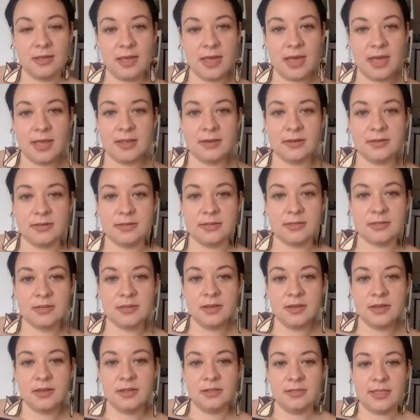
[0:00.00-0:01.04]
and
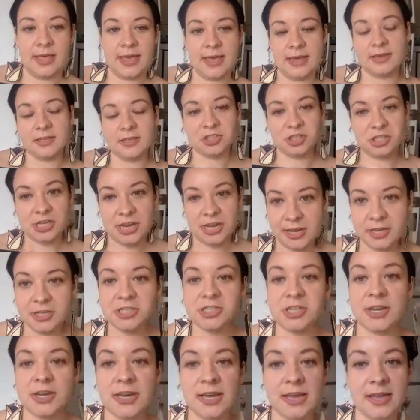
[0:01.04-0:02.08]
like
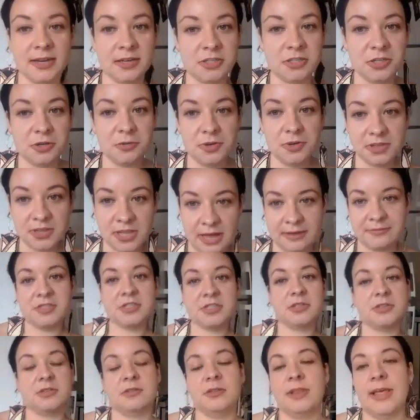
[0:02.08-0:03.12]
changing it into a love,
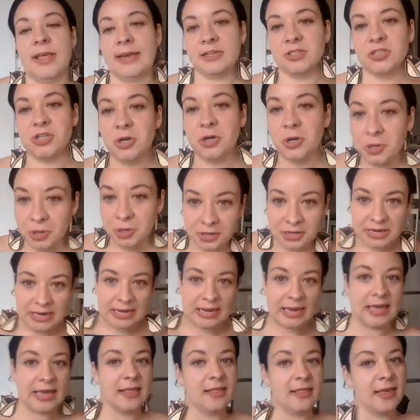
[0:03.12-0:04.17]
like
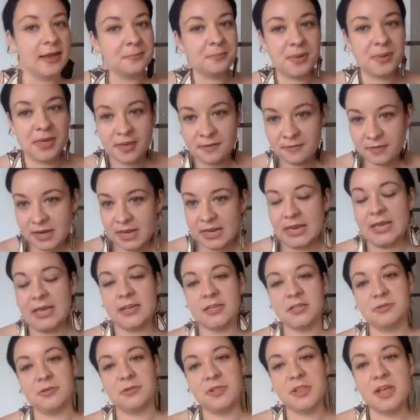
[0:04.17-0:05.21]
turning it, like pivoting it
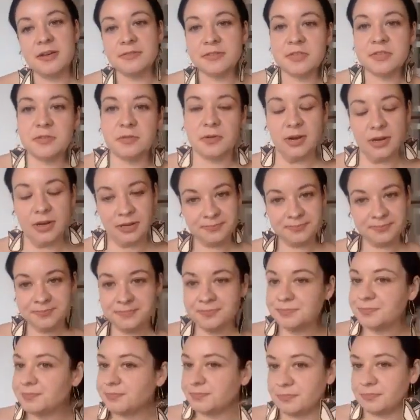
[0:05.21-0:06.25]
into a love story.
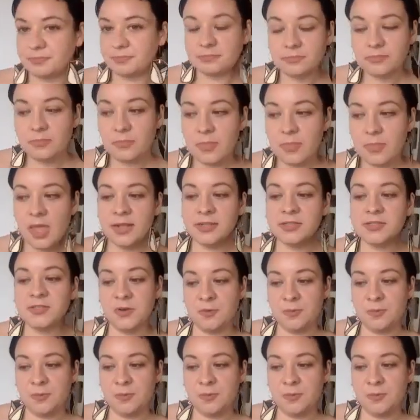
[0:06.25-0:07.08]
And so